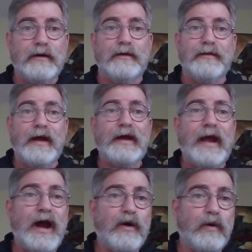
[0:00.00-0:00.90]
that
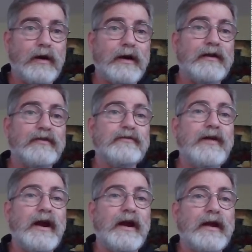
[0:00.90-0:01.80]
hour is
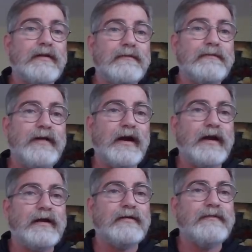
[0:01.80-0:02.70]
very,
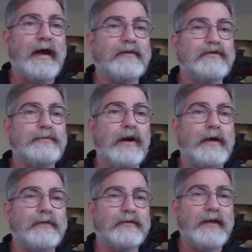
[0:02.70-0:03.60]
very fast upon
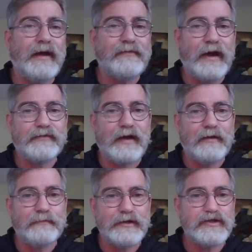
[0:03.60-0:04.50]
us. I see I have Isaiah
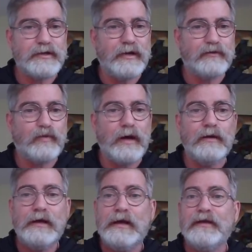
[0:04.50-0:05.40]
mentioned here as well.